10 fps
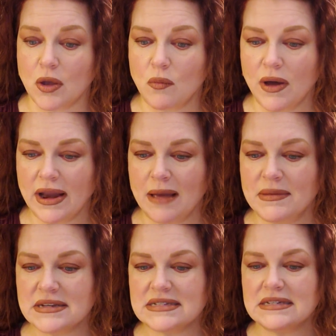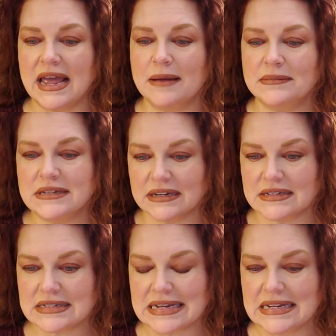What MSM
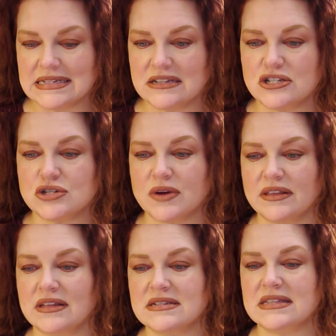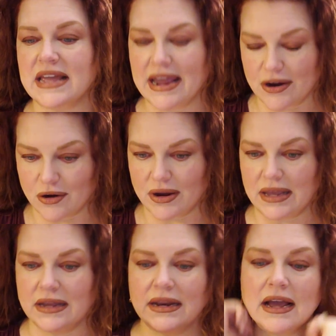does is it strengthens the hair.
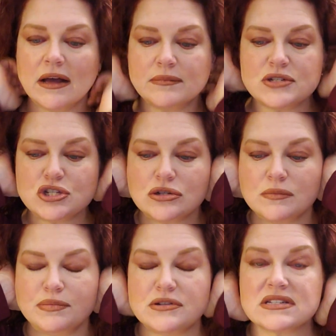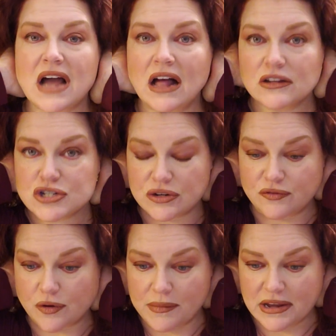It helps to boost collagen
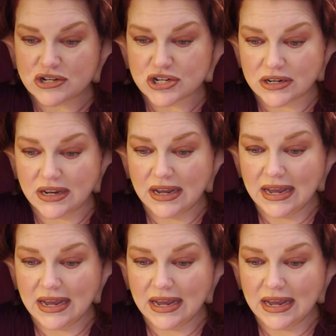formation.